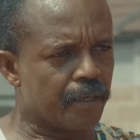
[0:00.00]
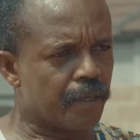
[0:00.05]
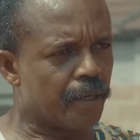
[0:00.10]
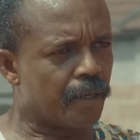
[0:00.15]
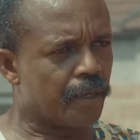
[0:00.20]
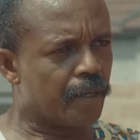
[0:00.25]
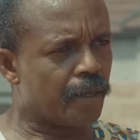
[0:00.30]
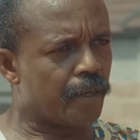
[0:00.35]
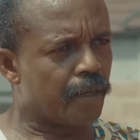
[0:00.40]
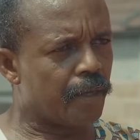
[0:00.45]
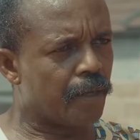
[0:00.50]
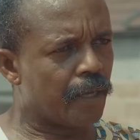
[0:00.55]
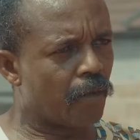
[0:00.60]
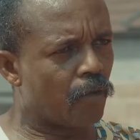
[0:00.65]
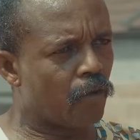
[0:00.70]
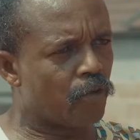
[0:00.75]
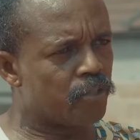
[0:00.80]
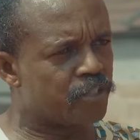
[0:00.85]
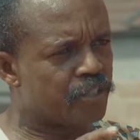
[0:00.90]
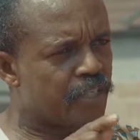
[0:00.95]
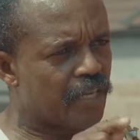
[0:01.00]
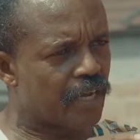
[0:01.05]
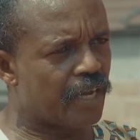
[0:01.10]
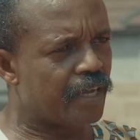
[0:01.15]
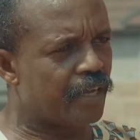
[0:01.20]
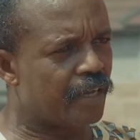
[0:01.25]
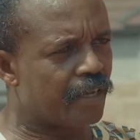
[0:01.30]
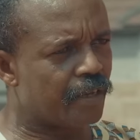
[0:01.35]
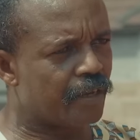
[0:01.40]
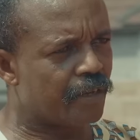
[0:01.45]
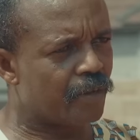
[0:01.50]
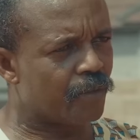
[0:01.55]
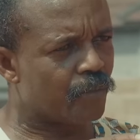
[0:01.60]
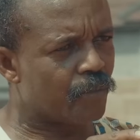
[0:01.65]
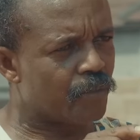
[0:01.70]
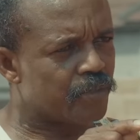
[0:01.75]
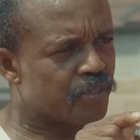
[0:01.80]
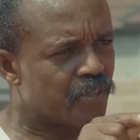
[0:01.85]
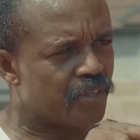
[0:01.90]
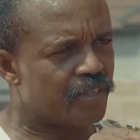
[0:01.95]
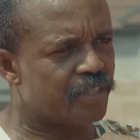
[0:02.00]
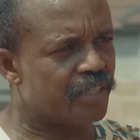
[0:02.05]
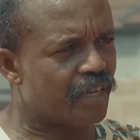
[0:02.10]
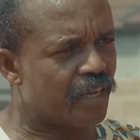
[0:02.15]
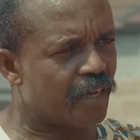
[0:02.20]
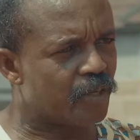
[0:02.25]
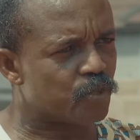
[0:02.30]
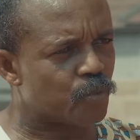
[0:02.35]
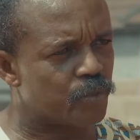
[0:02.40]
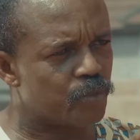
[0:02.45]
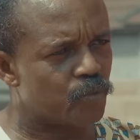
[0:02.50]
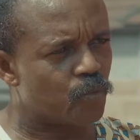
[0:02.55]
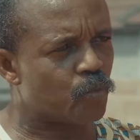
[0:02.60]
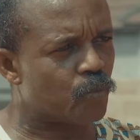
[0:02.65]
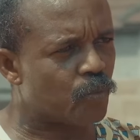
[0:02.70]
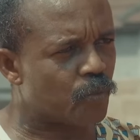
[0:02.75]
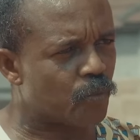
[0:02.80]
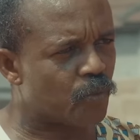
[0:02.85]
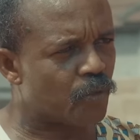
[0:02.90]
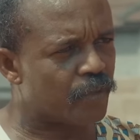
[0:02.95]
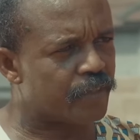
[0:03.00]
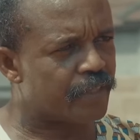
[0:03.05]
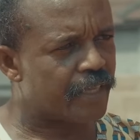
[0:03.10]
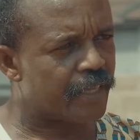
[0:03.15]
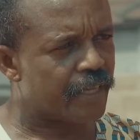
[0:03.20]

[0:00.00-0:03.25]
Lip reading: Our Jai was not in the house when you got